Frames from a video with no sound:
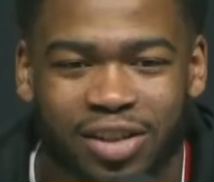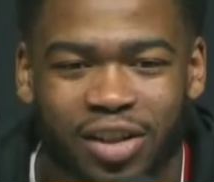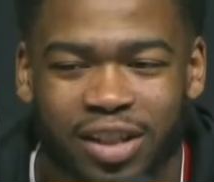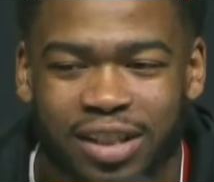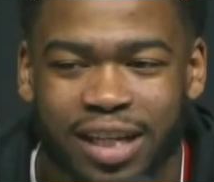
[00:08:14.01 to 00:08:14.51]
You
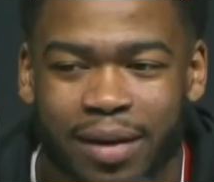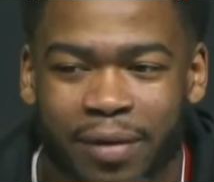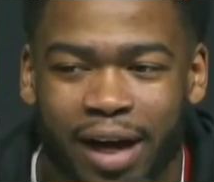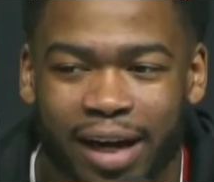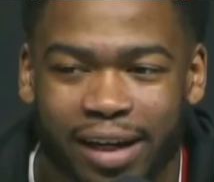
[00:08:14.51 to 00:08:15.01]
know, he's the same
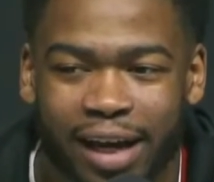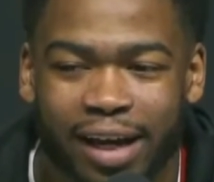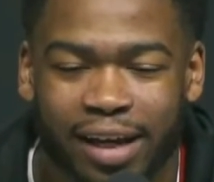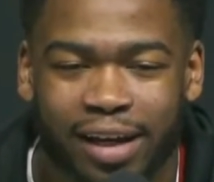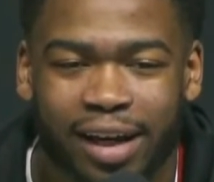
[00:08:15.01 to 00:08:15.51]
guy
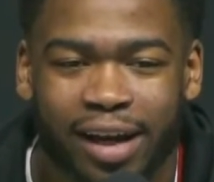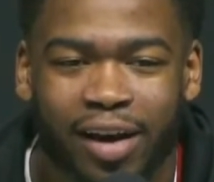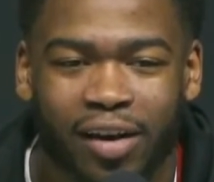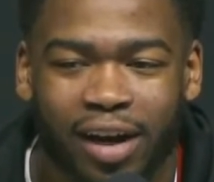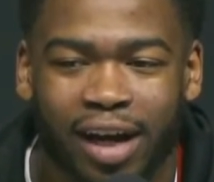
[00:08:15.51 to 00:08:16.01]
day in and day
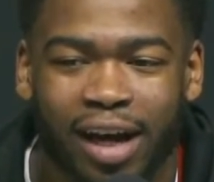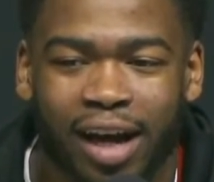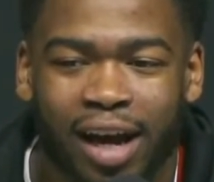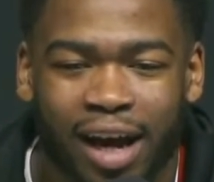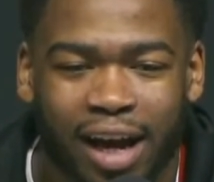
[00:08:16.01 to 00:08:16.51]
out, and I
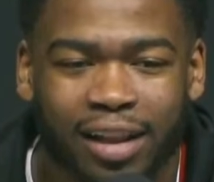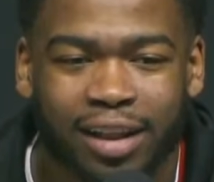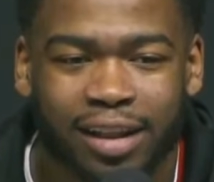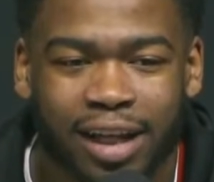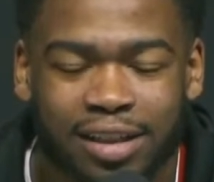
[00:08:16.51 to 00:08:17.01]

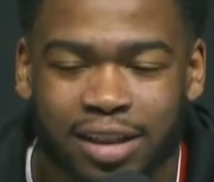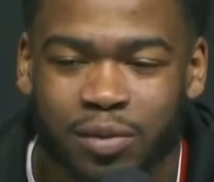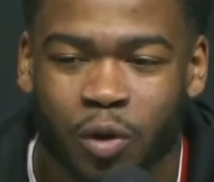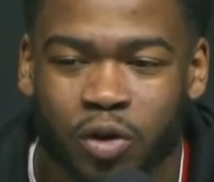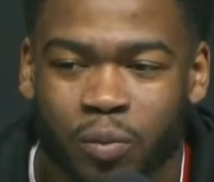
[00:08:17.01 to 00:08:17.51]
think that's
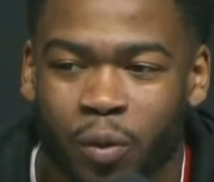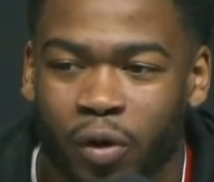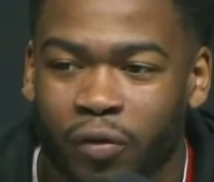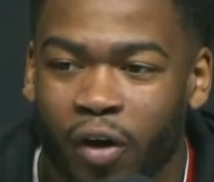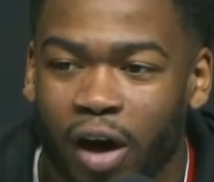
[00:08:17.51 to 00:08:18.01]
just most
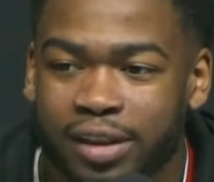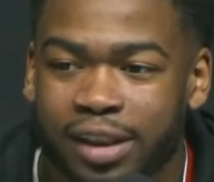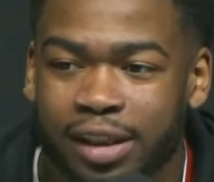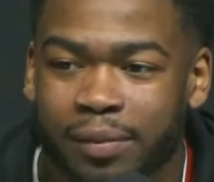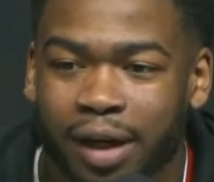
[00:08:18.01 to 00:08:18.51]
important for our
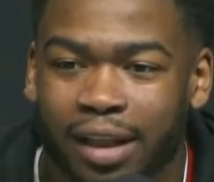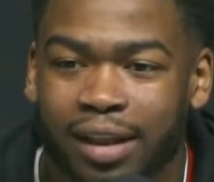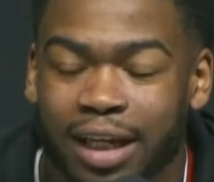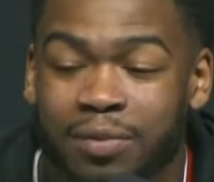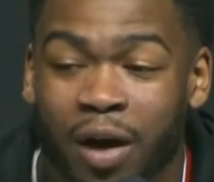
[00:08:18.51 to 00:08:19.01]
team, and I
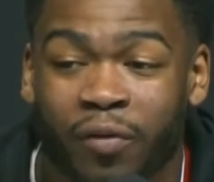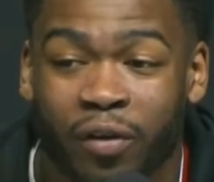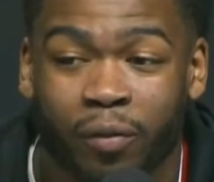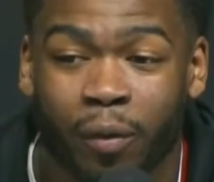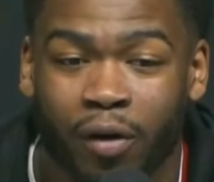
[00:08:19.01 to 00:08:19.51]
think that's my
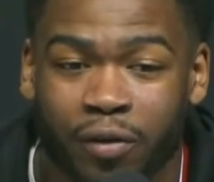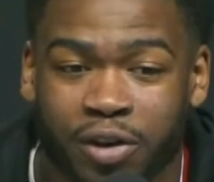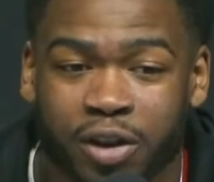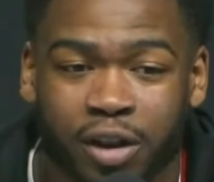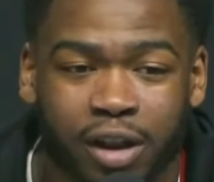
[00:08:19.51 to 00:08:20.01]
favorite part for
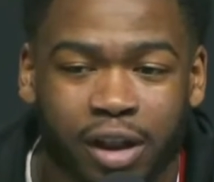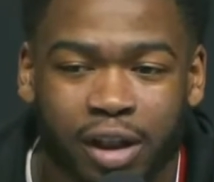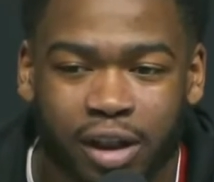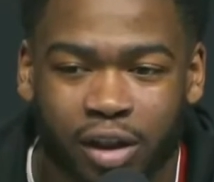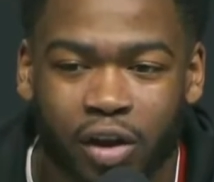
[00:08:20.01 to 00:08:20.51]
sure.
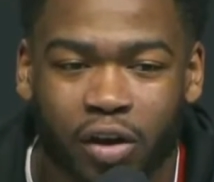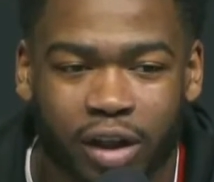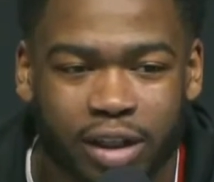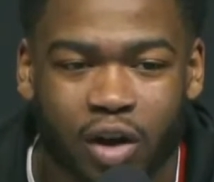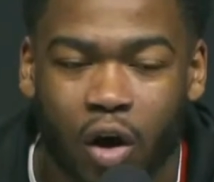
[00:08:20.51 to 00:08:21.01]
You know,
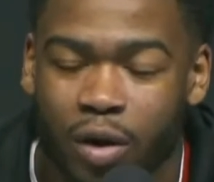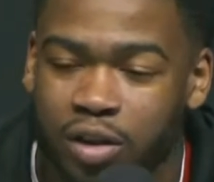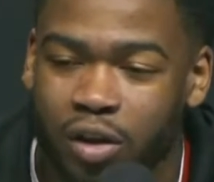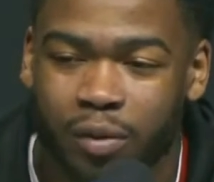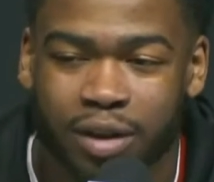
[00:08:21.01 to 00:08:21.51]
he's
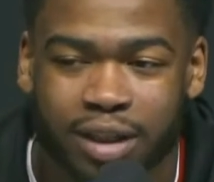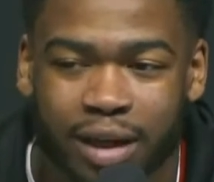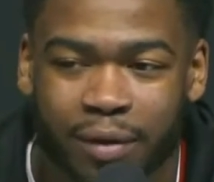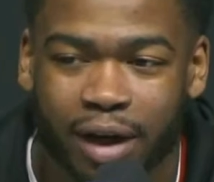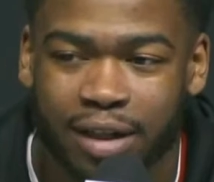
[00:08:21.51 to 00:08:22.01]
always going to be the
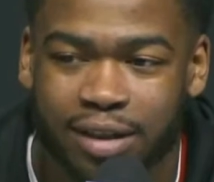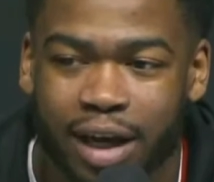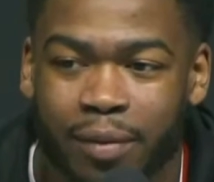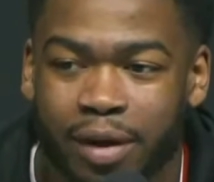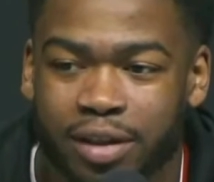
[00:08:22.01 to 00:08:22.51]
same guy,
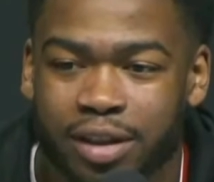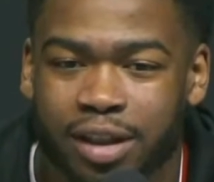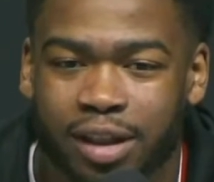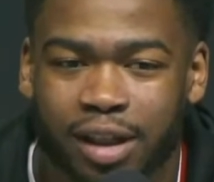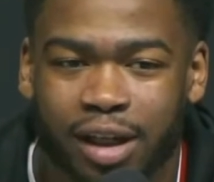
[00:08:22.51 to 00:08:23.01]
same
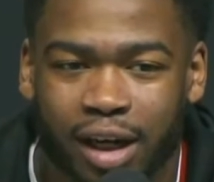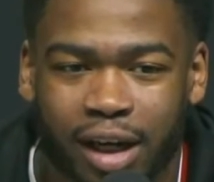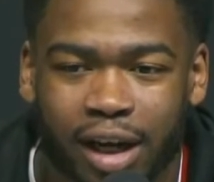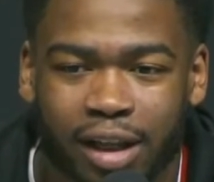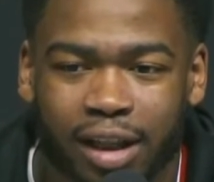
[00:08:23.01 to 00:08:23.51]
energy,
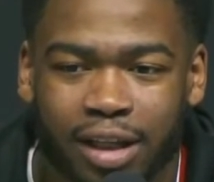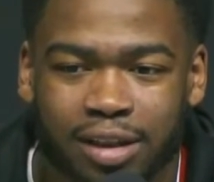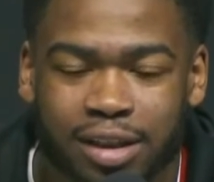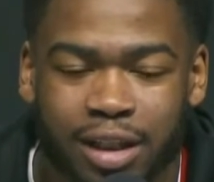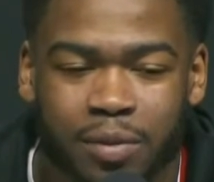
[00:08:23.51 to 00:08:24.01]
and
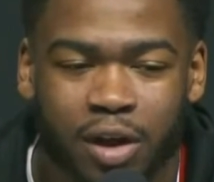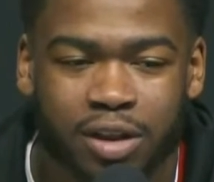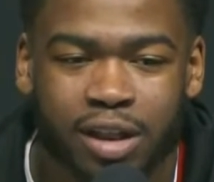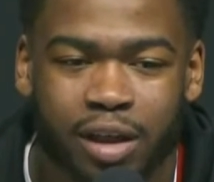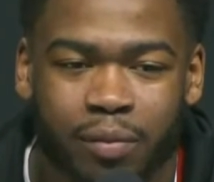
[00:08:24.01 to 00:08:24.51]
that just keeps our
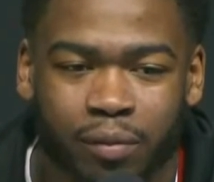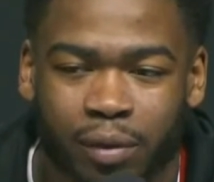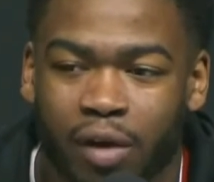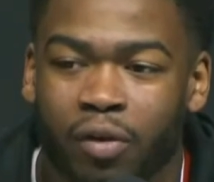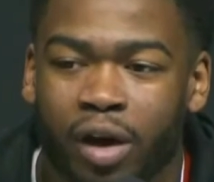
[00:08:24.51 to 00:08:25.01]

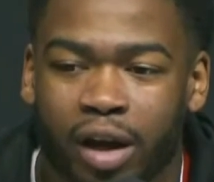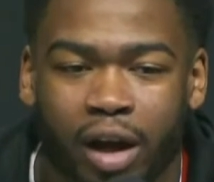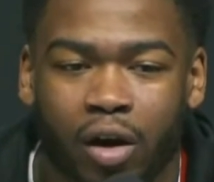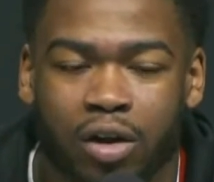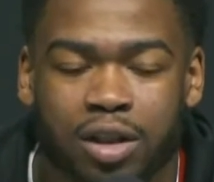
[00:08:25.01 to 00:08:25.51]
team
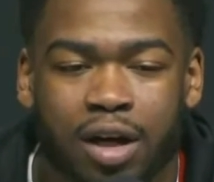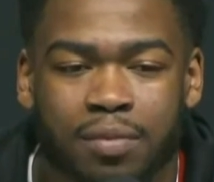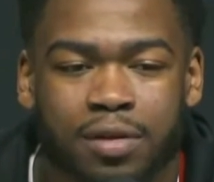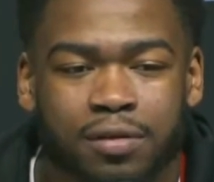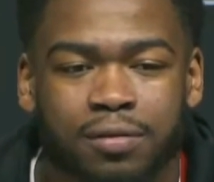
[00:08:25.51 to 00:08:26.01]
level-headed at all
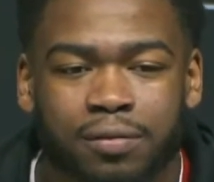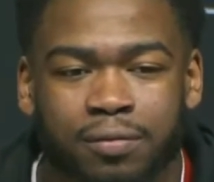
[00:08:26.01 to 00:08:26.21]
times.